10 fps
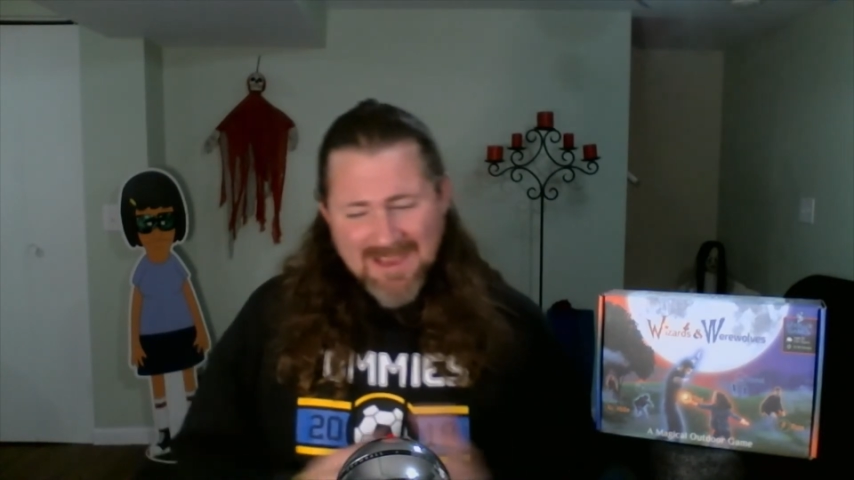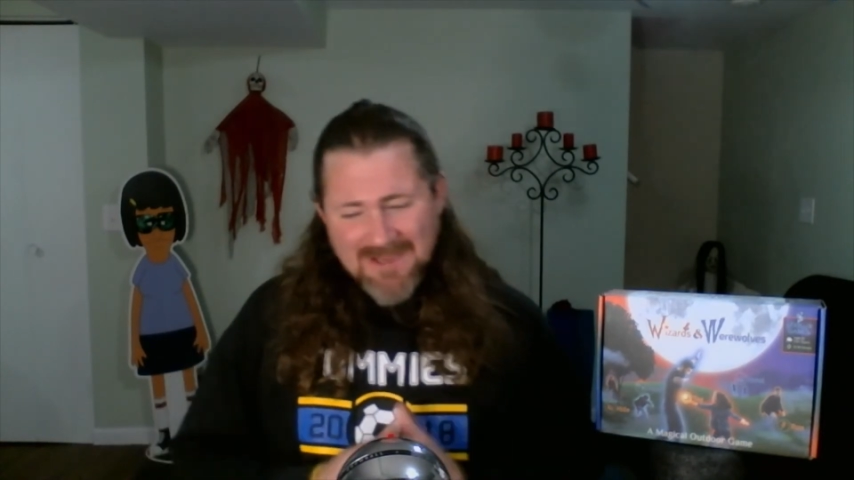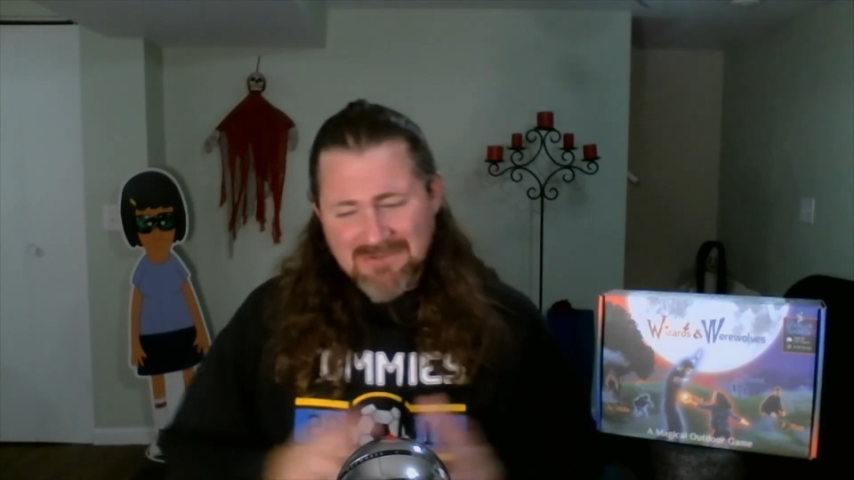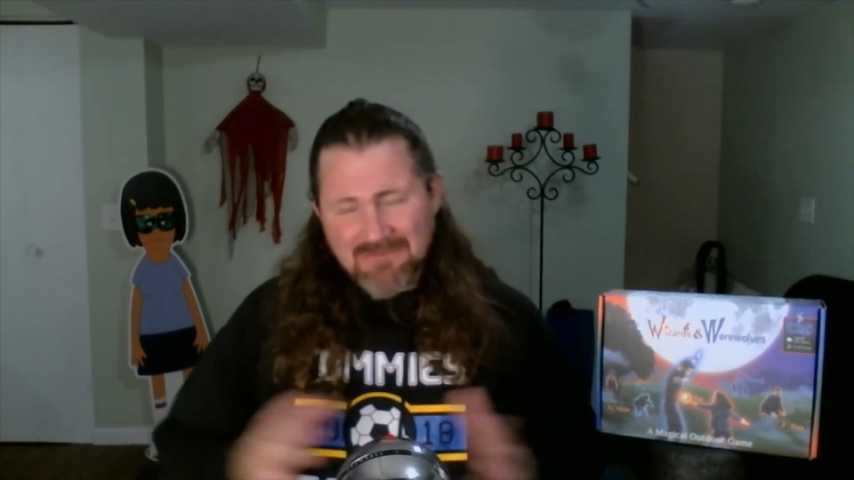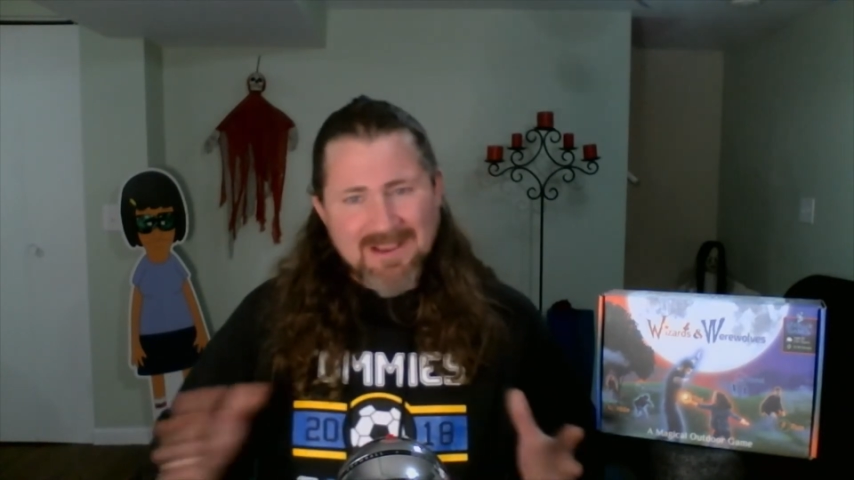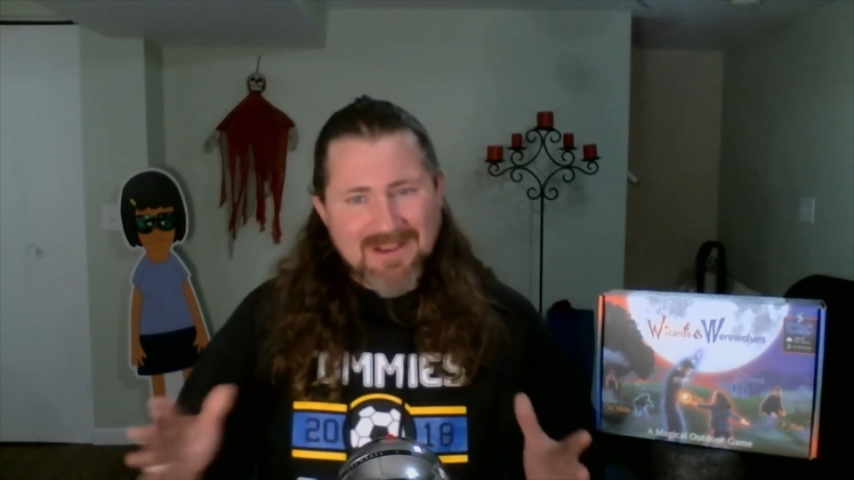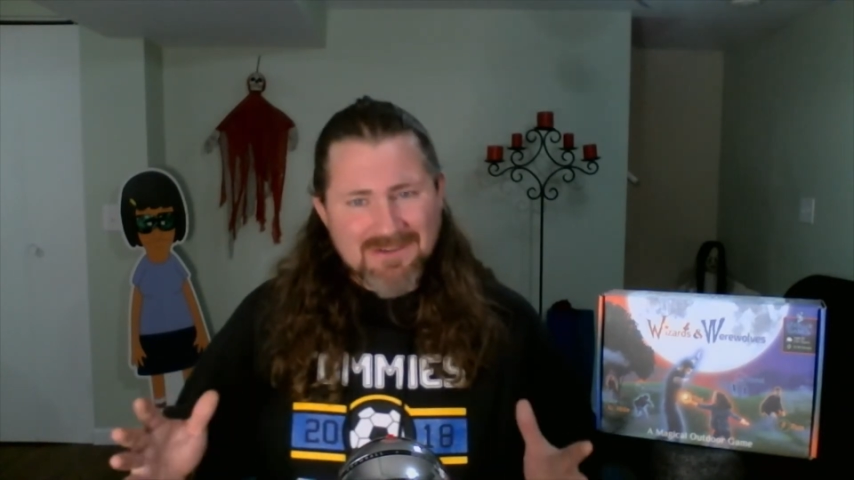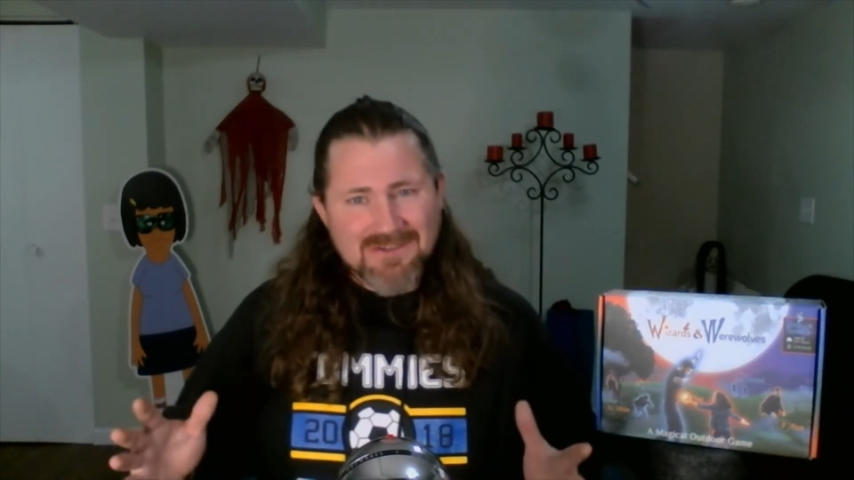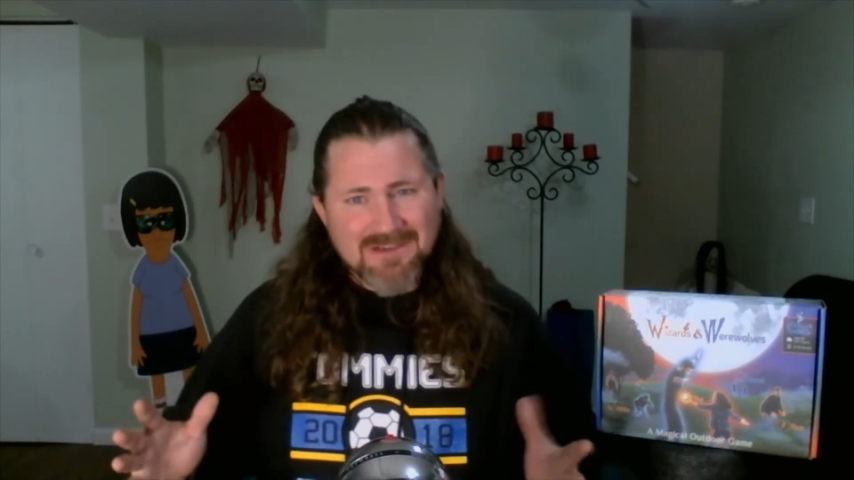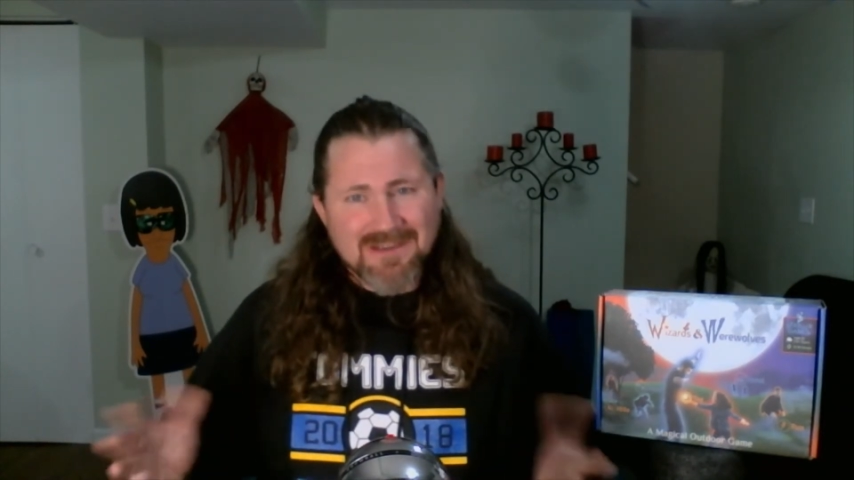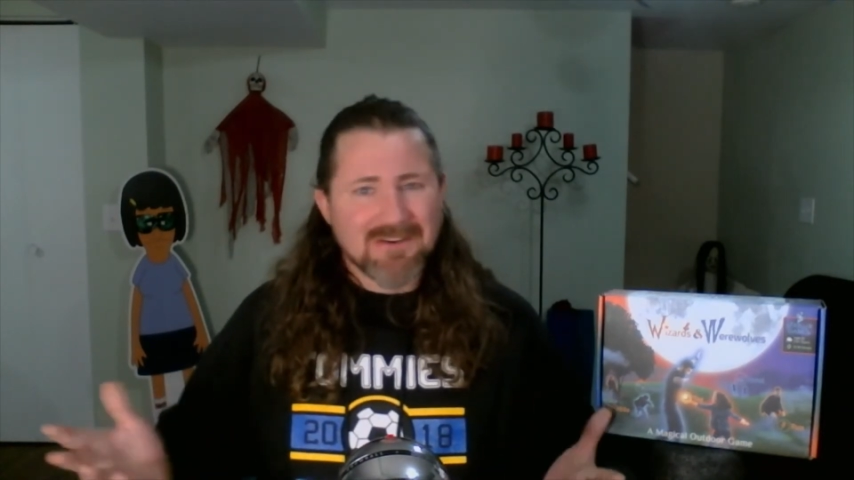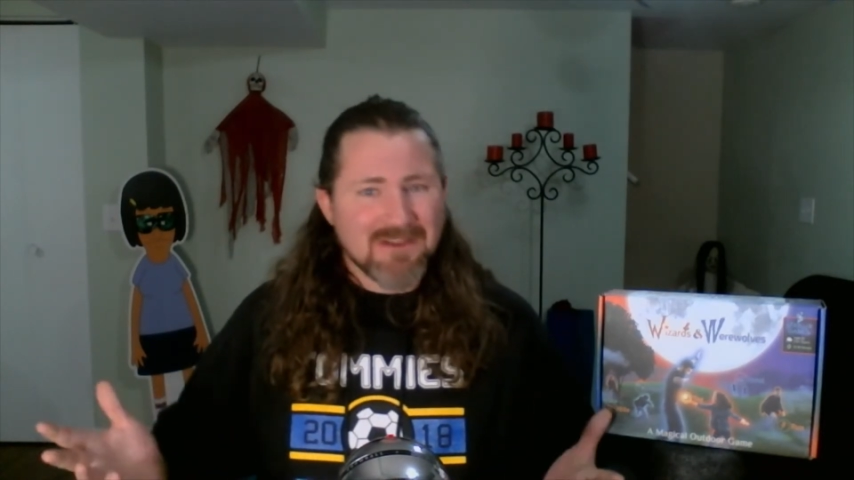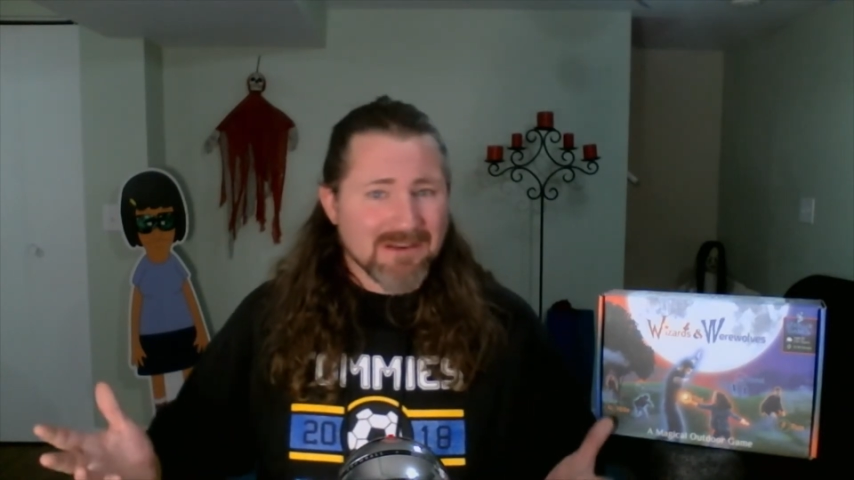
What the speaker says: age range can,